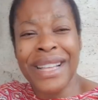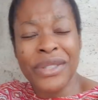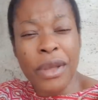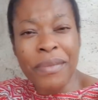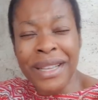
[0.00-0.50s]
that
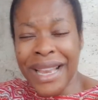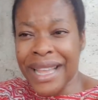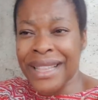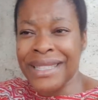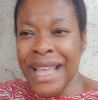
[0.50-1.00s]
something
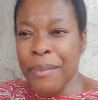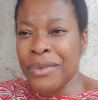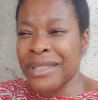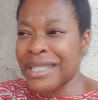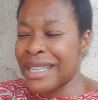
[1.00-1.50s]
like this
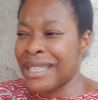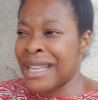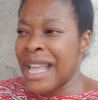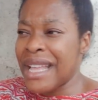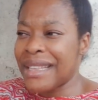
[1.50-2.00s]
happened
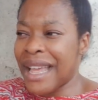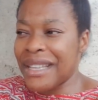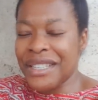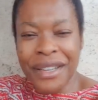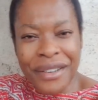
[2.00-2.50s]
in
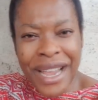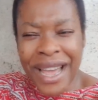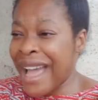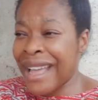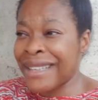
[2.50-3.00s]

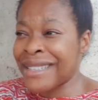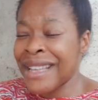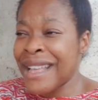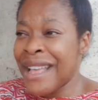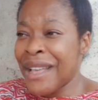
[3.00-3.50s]
Nigeria and,
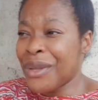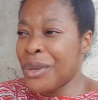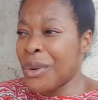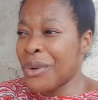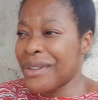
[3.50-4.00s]
you
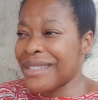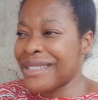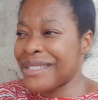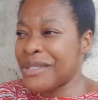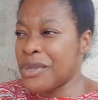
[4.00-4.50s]
know,
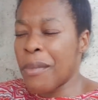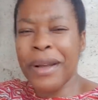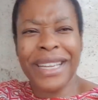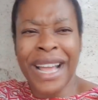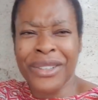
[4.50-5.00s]

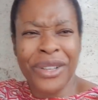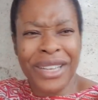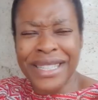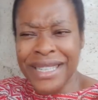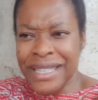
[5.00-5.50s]
nobody
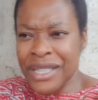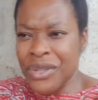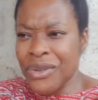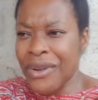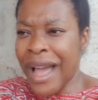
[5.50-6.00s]
acknowledges
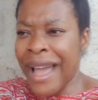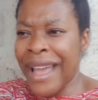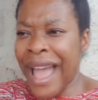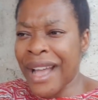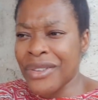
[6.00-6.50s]
it you know
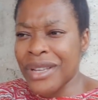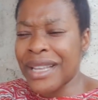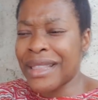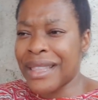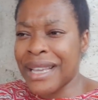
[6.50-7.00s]
i
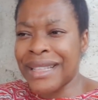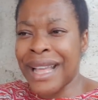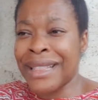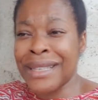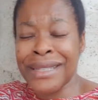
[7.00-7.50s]
actually think
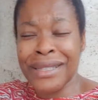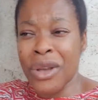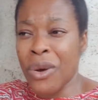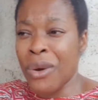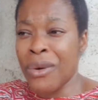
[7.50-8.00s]
that this
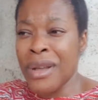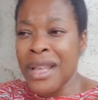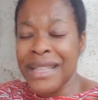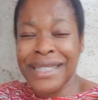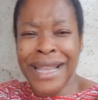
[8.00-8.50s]
whole
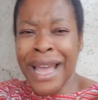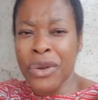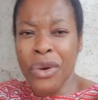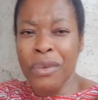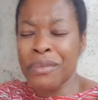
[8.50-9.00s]
stay at
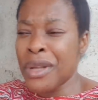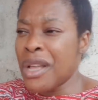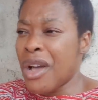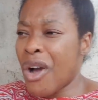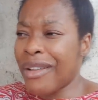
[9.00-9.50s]
home
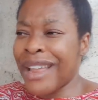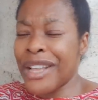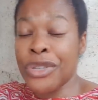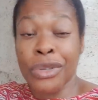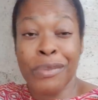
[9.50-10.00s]
order
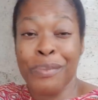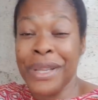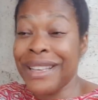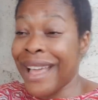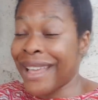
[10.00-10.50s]
should
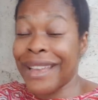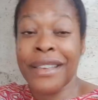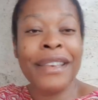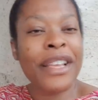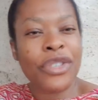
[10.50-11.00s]
be like a
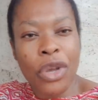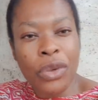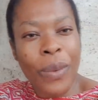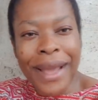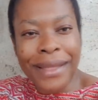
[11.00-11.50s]

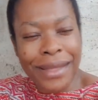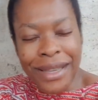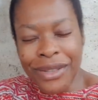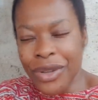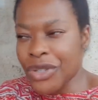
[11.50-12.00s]
nationwide
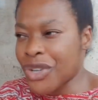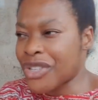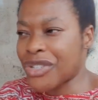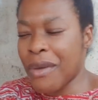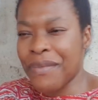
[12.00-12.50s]
thing not
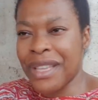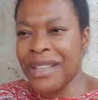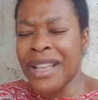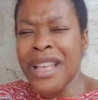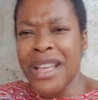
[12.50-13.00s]
just
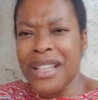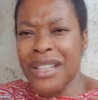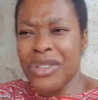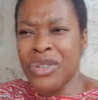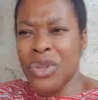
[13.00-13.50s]
something
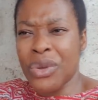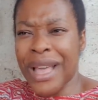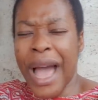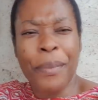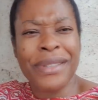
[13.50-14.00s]
eh, you know
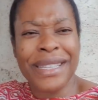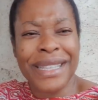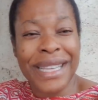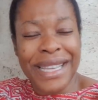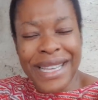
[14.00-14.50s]
that happens
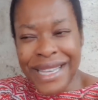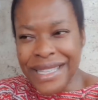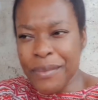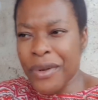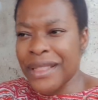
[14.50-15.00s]
in the
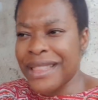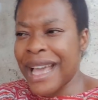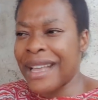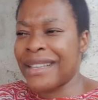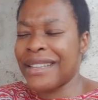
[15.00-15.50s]
east but
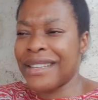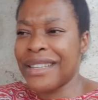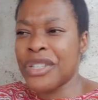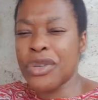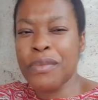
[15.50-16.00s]
then
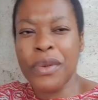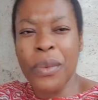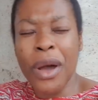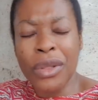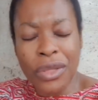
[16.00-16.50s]
it should be
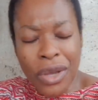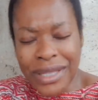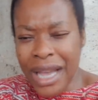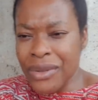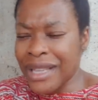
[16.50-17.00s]
well
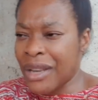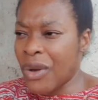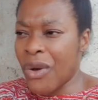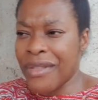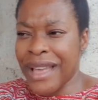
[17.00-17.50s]
thought out and
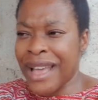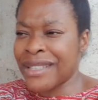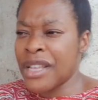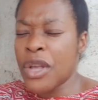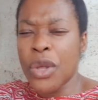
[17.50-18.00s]
all
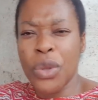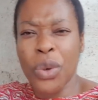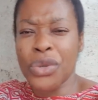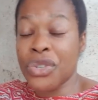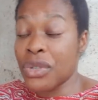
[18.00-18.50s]
that
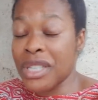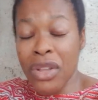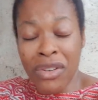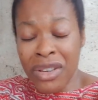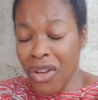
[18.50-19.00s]
no shooting
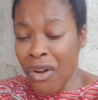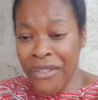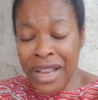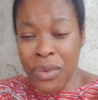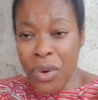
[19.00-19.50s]
on
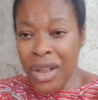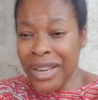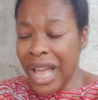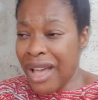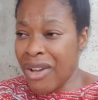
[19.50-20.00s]
of
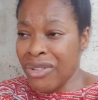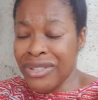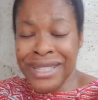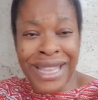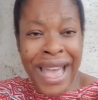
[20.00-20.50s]
anyone
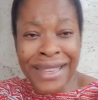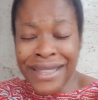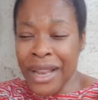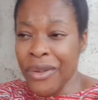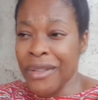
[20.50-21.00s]
on
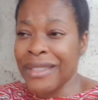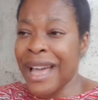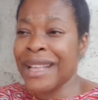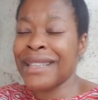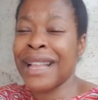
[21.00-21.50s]
site and all
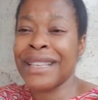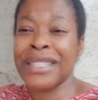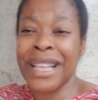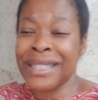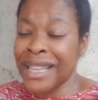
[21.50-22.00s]
that at
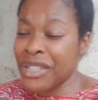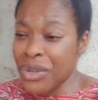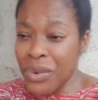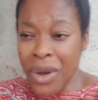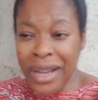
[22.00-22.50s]
least
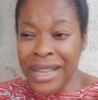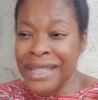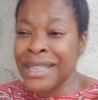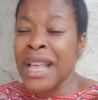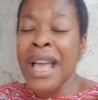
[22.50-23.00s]
essential
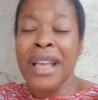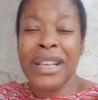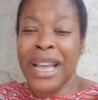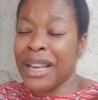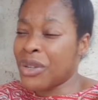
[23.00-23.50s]
workers
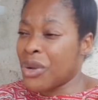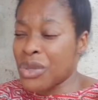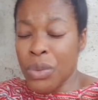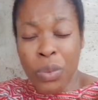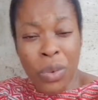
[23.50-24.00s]
can go
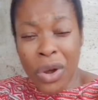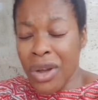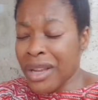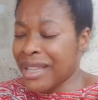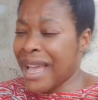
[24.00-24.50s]
to
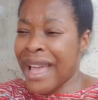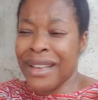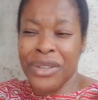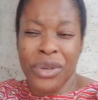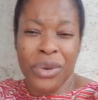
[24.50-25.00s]
work
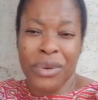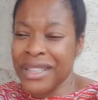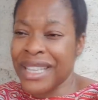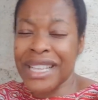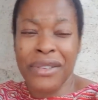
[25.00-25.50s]
and you know
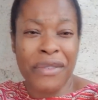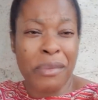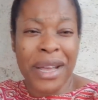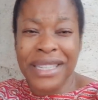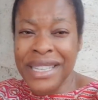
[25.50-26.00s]
in case of
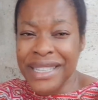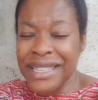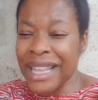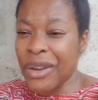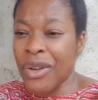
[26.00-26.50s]

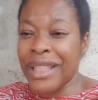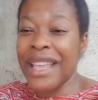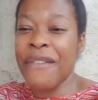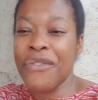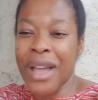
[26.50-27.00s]
emergencies and all
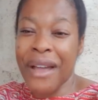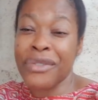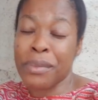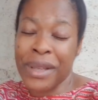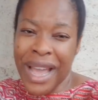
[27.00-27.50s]
that if you have
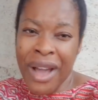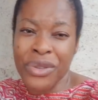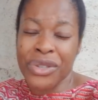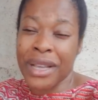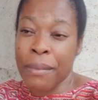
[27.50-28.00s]
to be
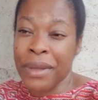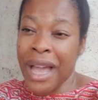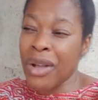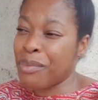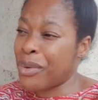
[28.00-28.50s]
out you can be
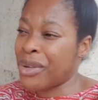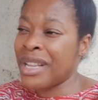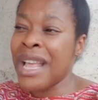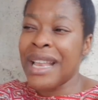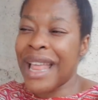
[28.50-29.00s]
out but
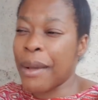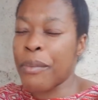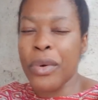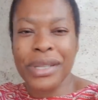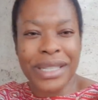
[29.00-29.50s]
like
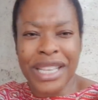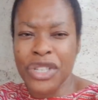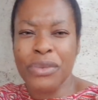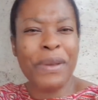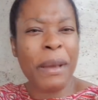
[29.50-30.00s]
mostly it
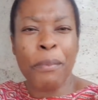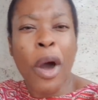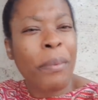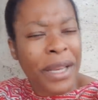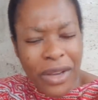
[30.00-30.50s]
should be a
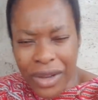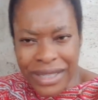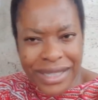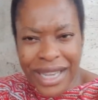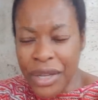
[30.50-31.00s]
public
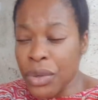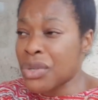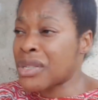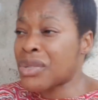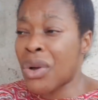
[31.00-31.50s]
holiday you know
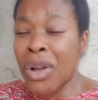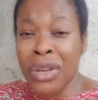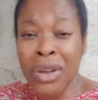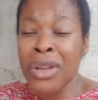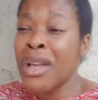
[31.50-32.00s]
just to
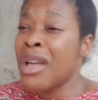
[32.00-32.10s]
honor